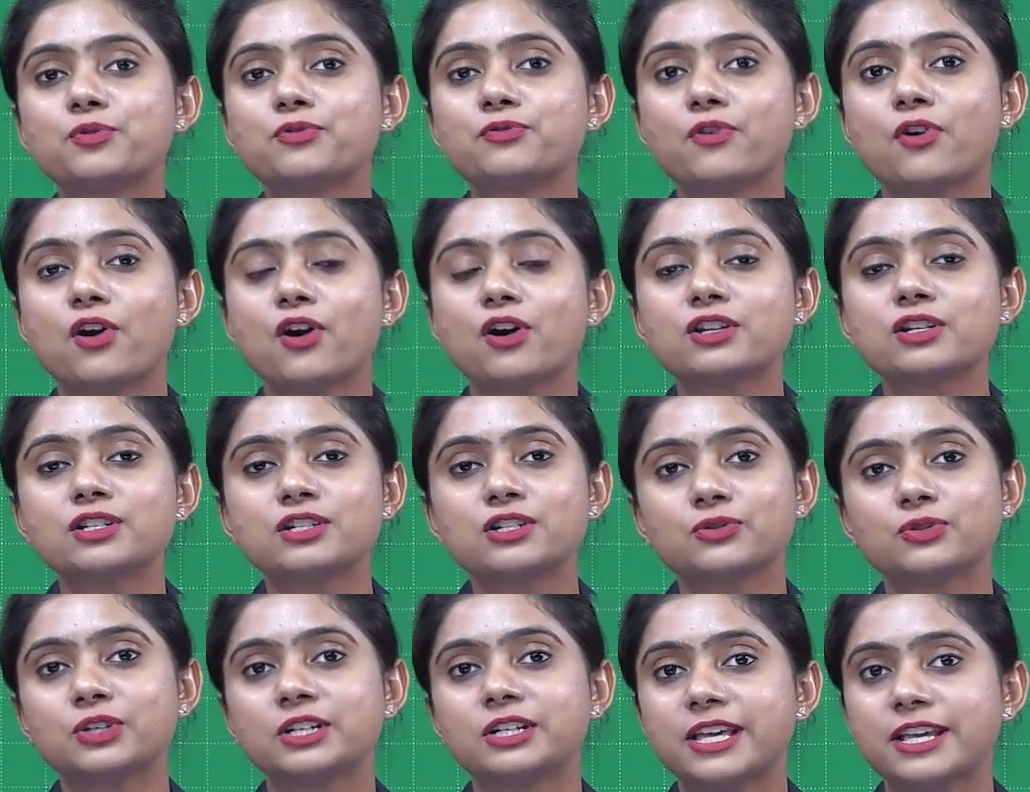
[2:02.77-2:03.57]
move
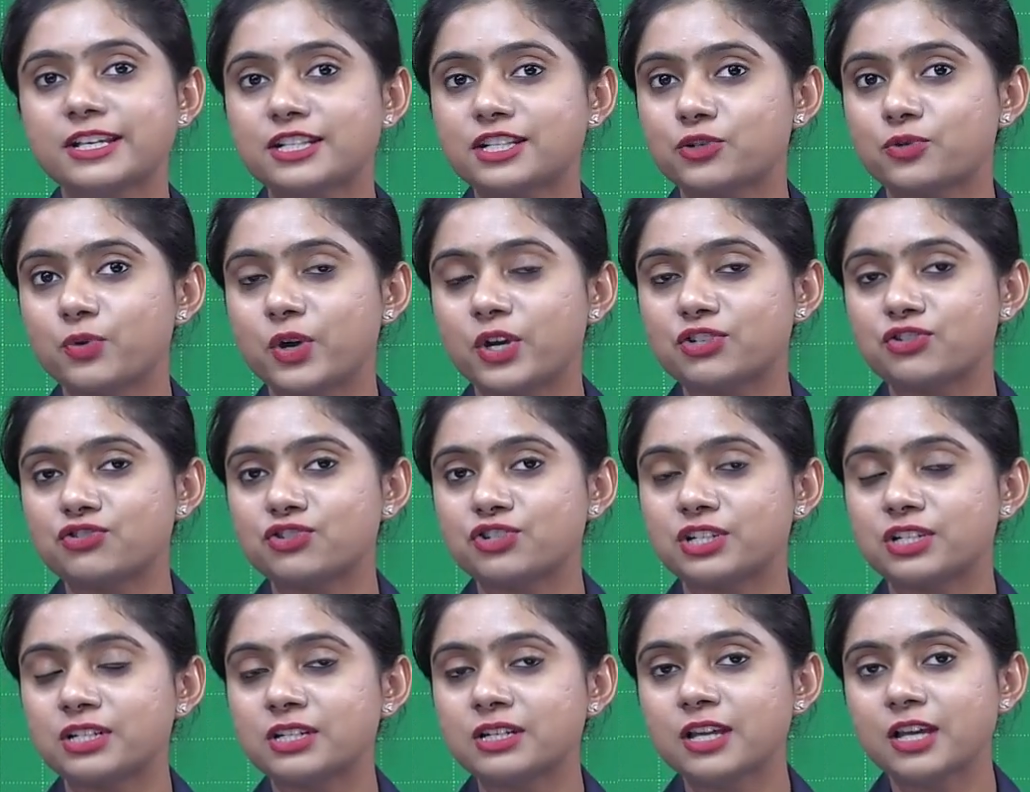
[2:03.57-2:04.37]
on to the next
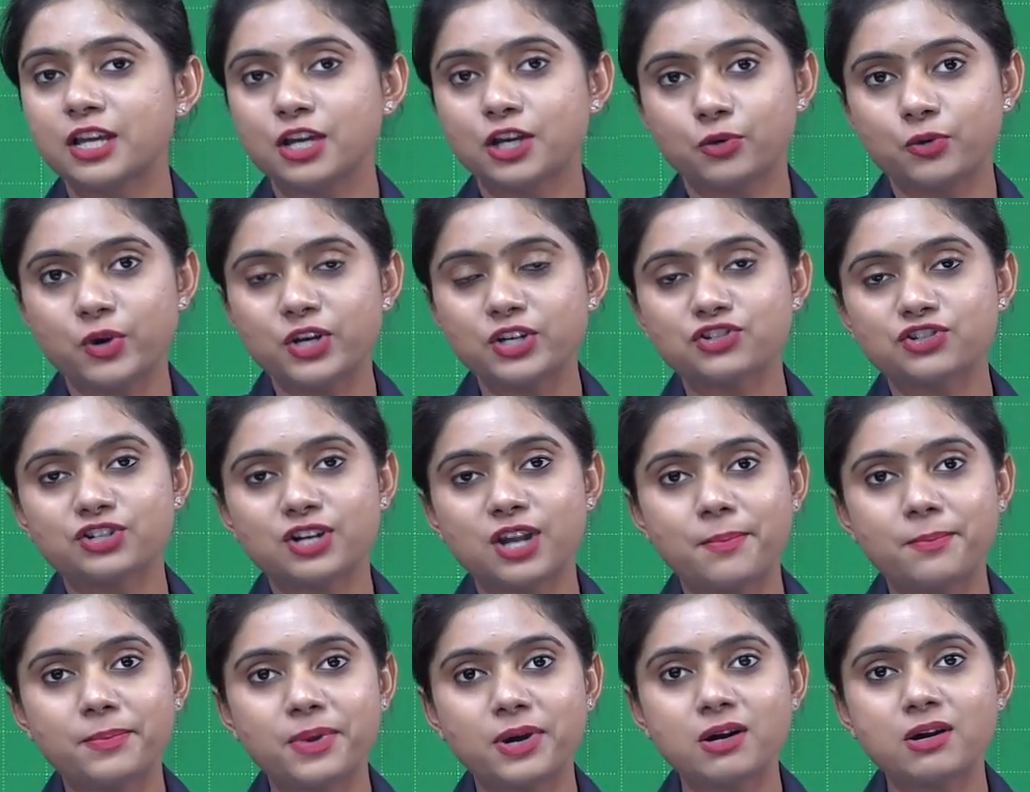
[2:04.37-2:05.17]
question,
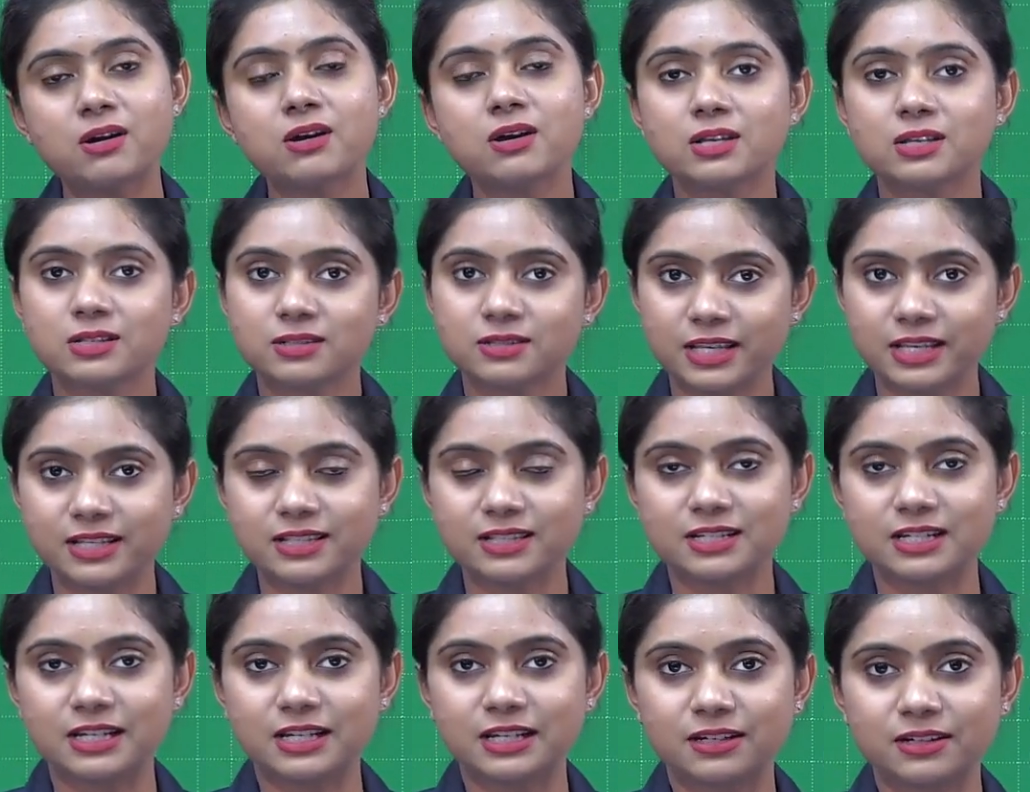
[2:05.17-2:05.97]
question number
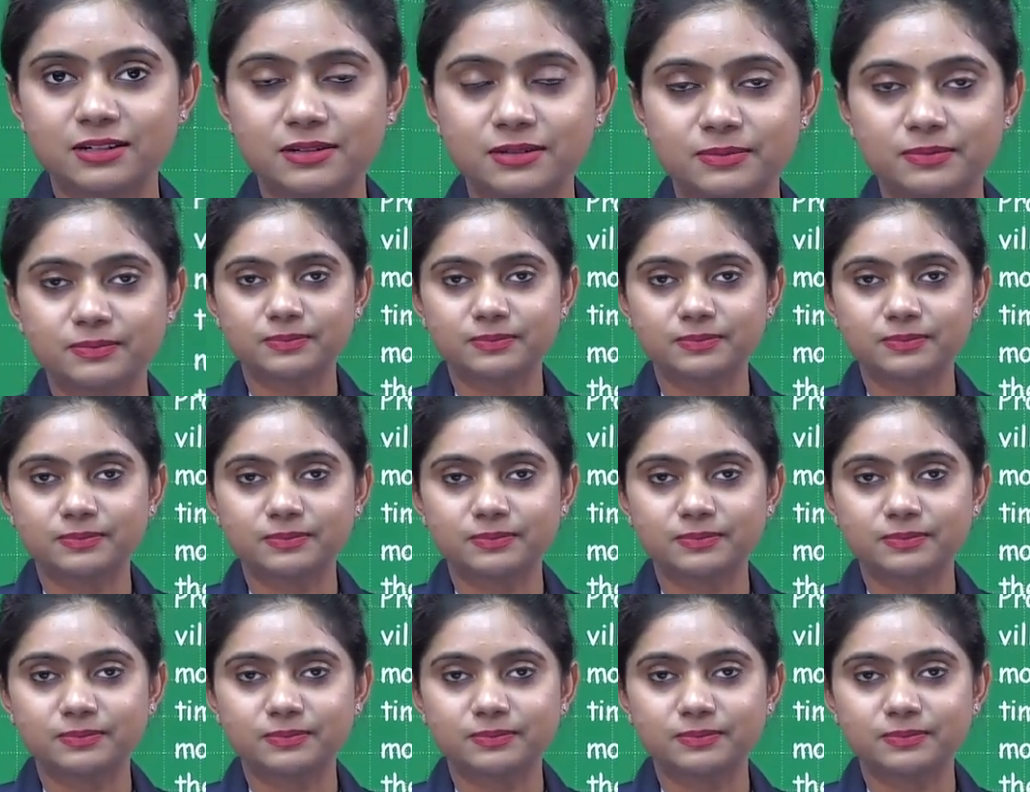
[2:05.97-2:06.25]
16.